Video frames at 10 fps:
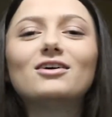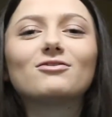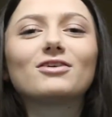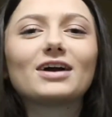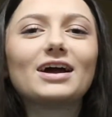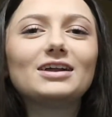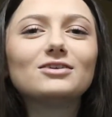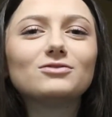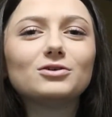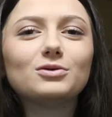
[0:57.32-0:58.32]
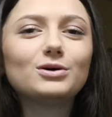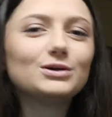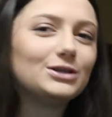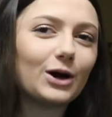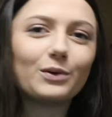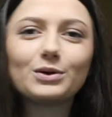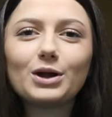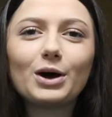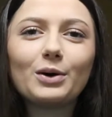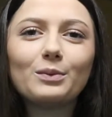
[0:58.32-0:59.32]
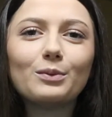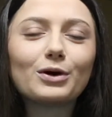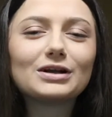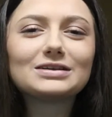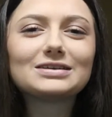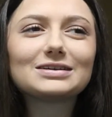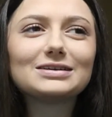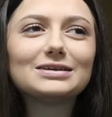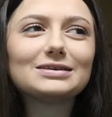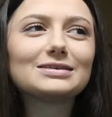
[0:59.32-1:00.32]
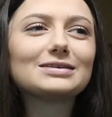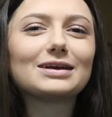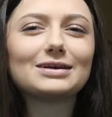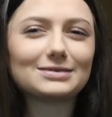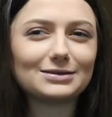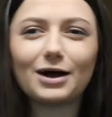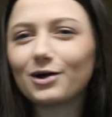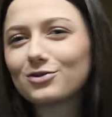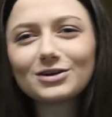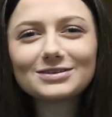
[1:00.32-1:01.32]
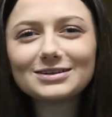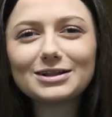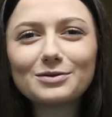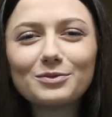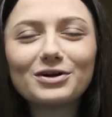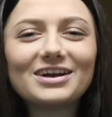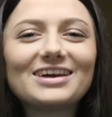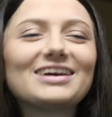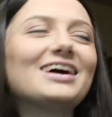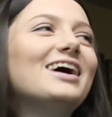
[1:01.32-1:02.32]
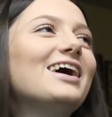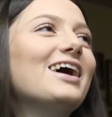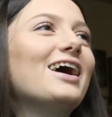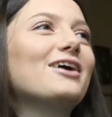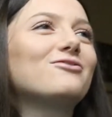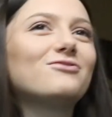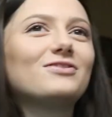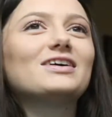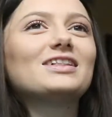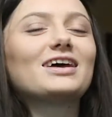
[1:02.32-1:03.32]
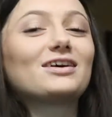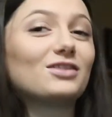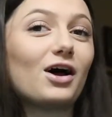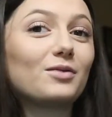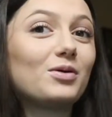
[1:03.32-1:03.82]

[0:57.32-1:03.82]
for any of you who don't know, morning sickness is not just in the morning. I feel like a lot of